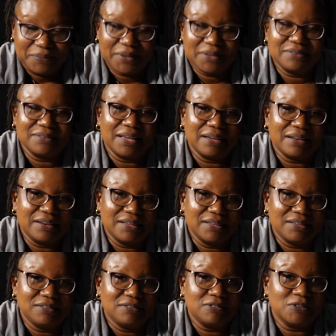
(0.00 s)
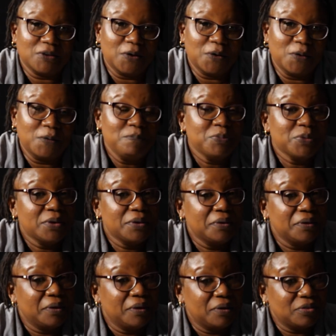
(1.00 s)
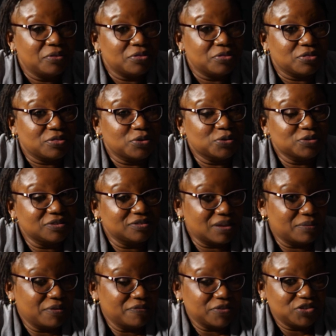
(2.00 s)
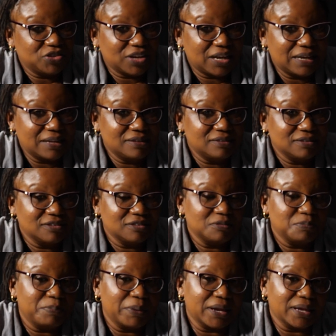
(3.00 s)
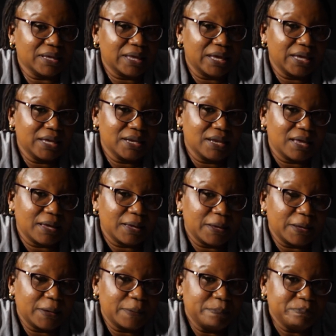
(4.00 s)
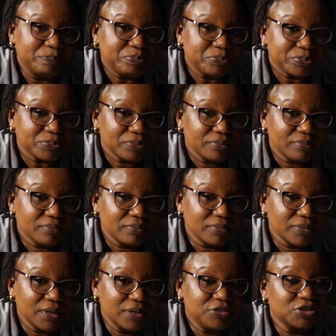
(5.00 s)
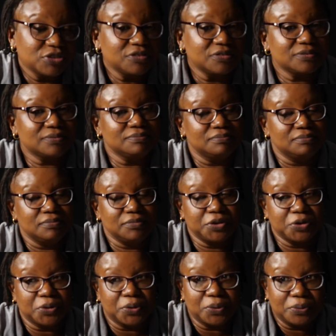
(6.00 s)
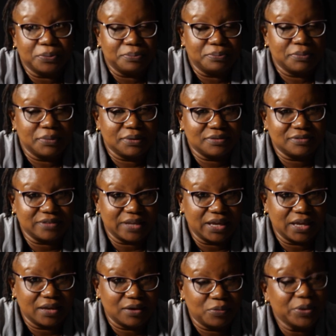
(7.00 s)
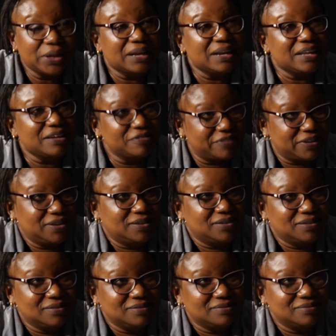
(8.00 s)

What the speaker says: Exactly. So those are some of the challenges. But again, just, you know, saying we're leaving